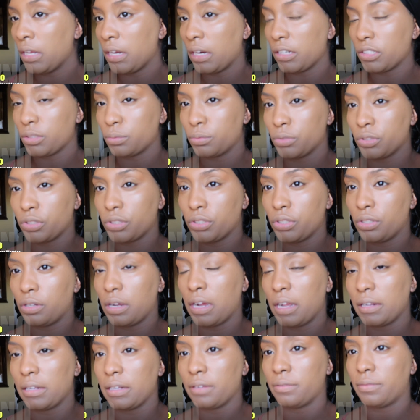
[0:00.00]
just wanted to show you
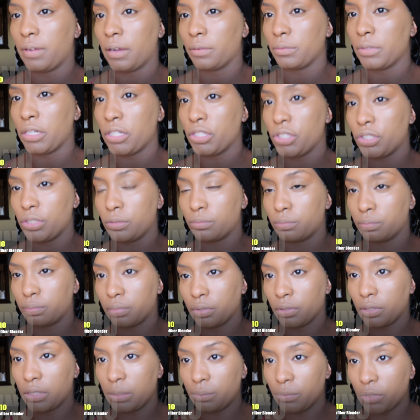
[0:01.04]
how that foundation
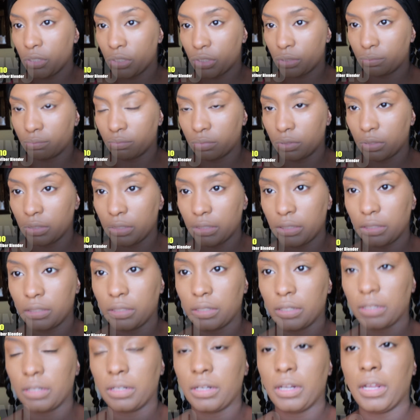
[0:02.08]
pretty much
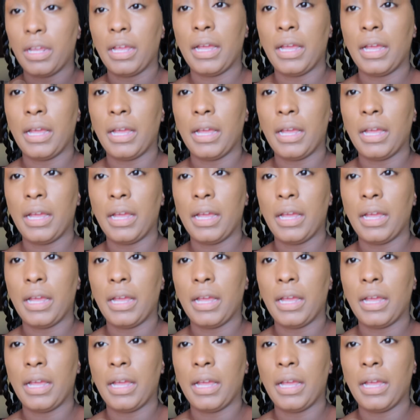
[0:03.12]
blended.